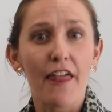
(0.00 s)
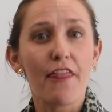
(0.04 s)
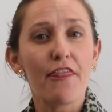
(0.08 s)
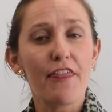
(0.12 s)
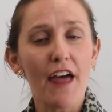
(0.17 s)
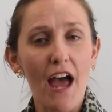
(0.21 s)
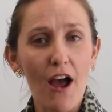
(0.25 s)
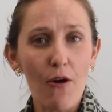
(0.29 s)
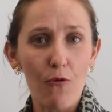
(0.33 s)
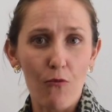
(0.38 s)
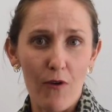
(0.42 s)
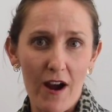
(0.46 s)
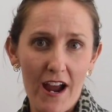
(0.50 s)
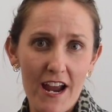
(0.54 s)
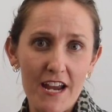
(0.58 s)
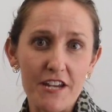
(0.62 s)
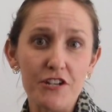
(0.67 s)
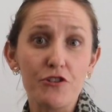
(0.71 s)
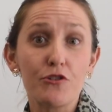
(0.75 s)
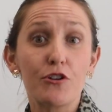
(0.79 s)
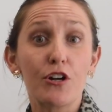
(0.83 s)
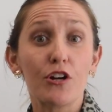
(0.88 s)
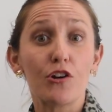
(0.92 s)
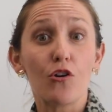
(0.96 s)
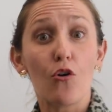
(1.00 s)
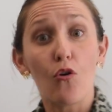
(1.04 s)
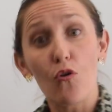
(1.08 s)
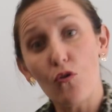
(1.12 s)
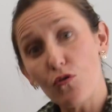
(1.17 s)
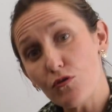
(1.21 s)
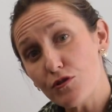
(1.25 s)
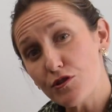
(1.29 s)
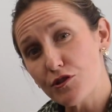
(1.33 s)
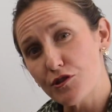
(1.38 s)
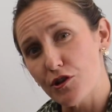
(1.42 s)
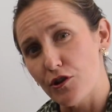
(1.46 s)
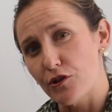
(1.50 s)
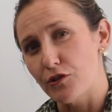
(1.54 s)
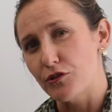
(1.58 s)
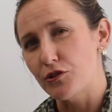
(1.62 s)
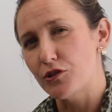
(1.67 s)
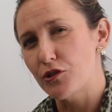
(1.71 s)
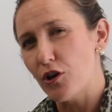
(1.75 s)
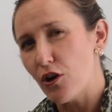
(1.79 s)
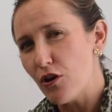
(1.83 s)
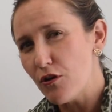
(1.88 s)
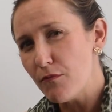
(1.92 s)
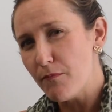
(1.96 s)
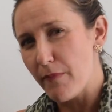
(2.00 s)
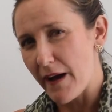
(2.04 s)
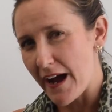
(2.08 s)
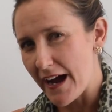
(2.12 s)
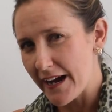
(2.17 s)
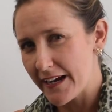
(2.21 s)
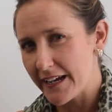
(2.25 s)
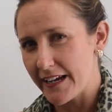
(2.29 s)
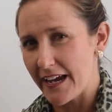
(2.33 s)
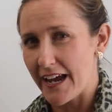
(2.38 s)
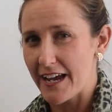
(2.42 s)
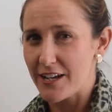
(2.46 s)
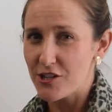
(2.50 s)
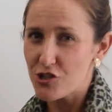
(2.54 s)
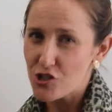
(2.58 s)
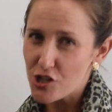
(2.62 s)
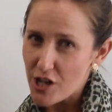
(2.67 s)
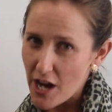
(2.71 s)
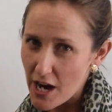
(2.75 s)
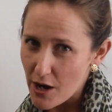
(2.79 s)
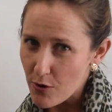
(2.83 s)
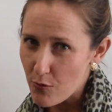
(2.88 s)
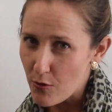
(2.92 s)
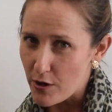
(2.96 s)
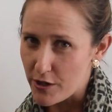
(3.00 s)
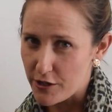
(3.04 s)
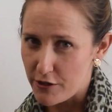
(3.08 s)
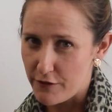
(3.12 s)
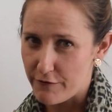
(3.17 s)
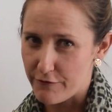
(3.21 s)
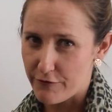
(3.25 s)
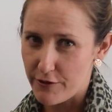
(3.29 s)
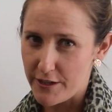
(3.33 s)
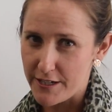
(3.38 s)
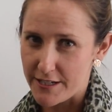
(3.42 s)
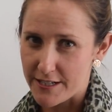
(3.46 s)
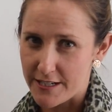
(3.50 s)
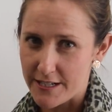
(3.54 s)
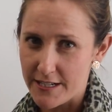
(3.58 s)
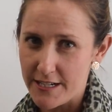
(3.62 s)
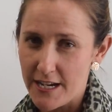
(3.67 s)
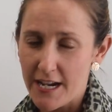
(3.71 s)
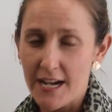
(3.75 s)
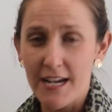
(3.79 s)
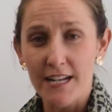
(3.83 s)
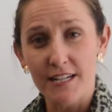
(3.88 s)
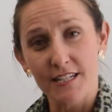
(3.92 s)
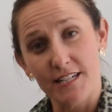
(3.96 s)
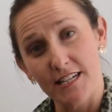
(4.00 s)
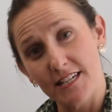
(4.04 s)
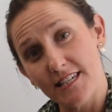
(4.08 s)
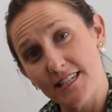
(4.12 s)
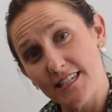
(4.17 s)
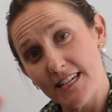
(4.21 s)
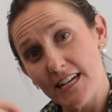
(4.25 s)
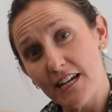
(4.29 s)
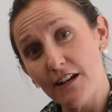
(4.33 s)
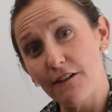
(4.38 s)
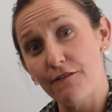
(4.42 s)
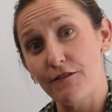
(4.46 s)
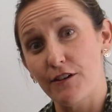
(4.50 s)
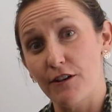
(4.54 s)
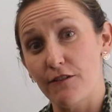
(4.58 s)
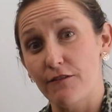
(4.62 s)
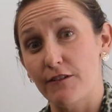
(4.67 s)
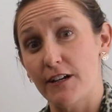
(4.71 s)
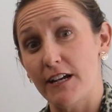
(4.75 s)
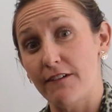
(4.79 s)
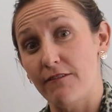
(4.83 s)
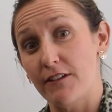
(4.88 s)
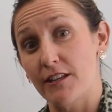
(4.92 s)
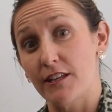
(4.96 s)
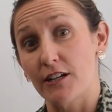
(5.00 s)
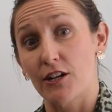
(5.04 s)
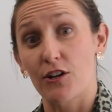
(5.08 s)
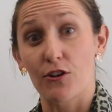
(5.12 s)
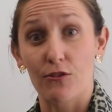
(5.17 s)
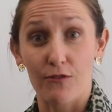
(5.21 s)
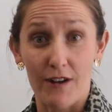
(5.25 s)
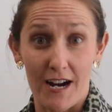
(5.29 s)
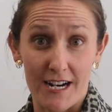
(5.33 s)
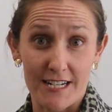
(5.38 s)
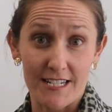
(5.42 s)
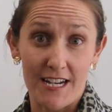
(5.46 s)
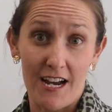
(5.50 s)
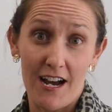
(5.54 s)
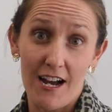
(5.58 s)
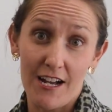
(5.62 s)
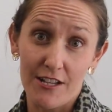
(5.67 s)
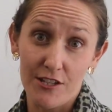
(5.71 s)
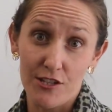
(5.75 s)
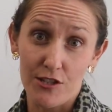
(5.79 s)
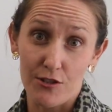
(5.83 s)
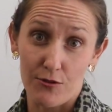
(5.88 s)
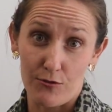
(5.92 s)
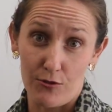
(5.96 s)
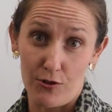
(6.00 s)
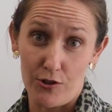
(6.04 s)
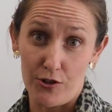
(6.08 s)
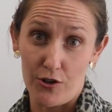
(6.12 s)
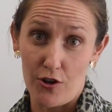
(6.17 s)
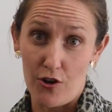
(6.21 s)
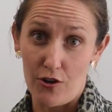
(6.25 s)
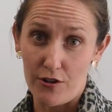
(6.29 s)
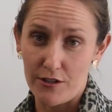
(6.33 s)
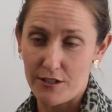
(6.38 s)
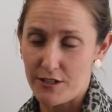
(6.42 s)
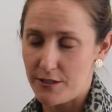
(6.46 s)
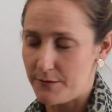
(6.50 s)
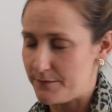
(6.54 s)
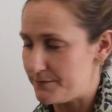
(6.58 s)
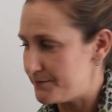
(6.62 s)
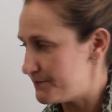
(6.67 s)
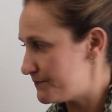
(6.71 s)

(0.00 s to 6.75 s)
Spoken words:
That way you can also go back and check what you've written to see if you've given the correct answer or not.